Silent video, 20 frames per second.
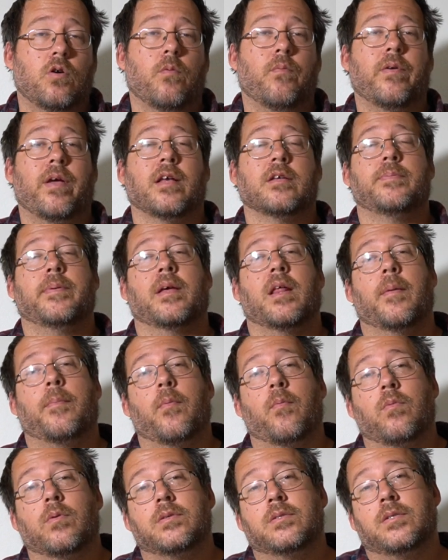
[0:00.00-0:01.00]
Hopefully, you guys pick it up,
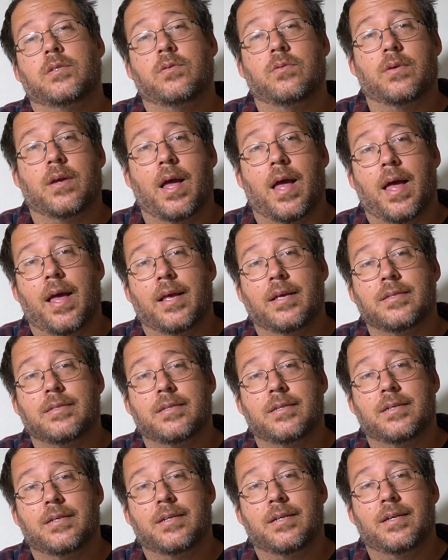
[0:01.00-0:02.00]
and we'll see you
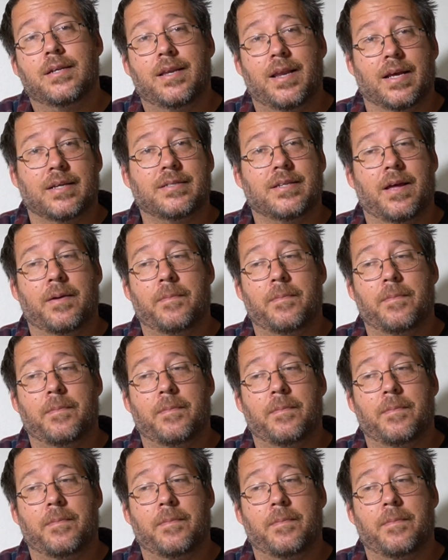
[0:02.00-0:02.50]
guys next